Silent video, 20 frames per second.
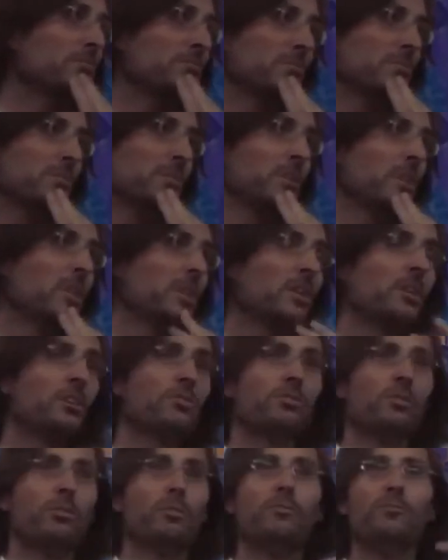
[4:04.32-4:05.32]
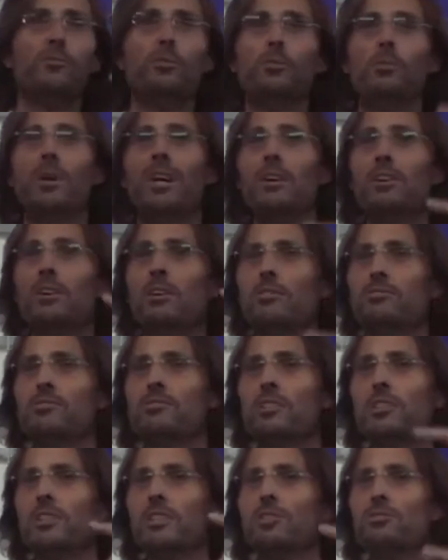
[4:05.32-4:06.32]
all. So if you are
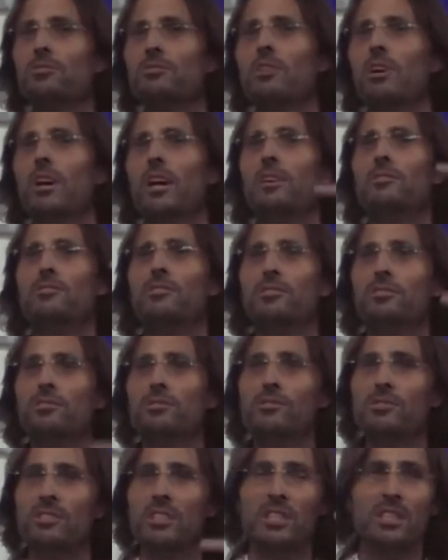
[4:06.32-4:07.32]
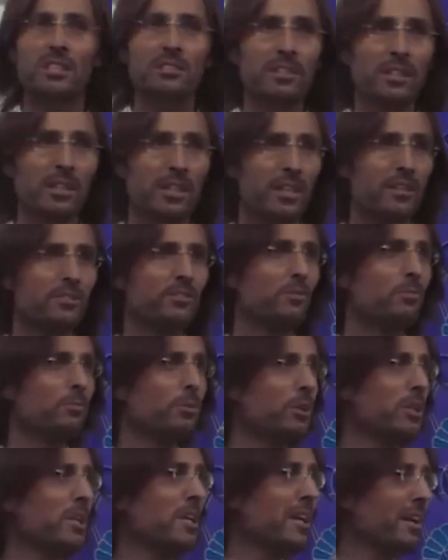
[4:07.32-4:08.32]
constantly trying to use the intellect to
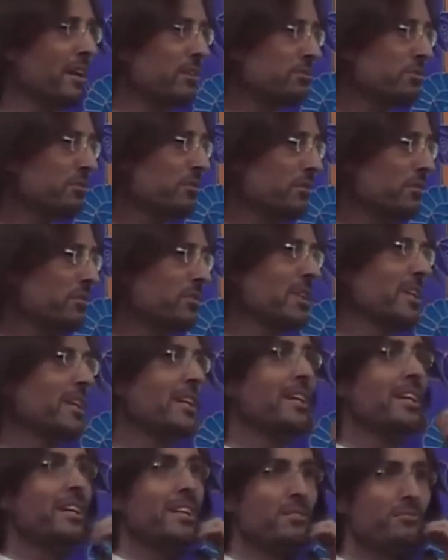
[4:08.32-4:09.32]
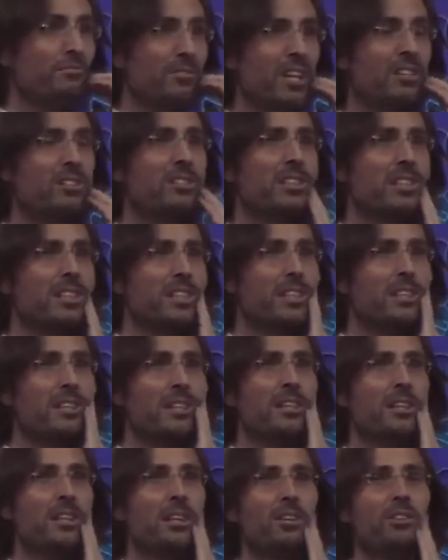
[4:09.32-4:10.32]
work out truth,
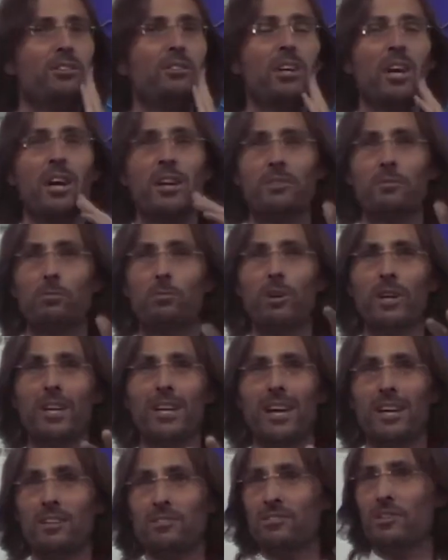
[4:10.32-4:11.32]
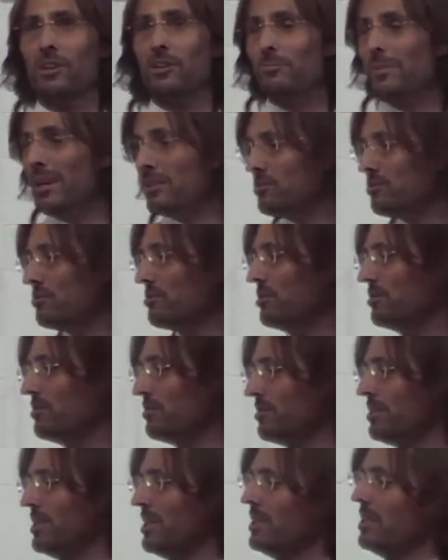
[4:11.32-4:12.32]
eventually you're going to work out so much
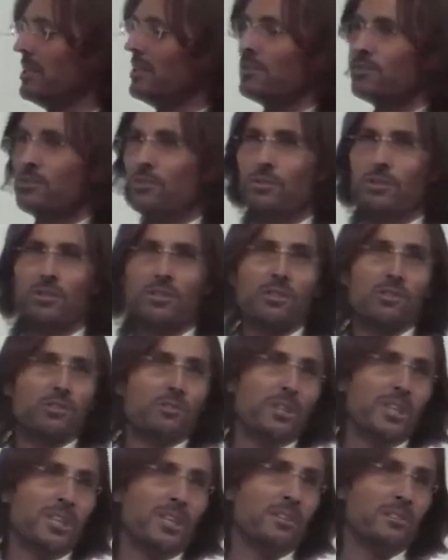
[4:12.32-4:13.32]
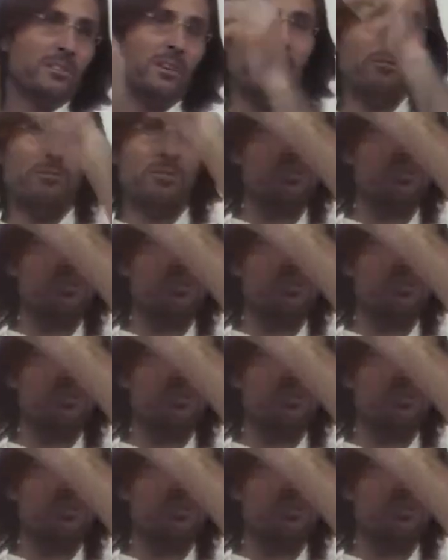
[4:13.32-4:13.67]
truth to the degree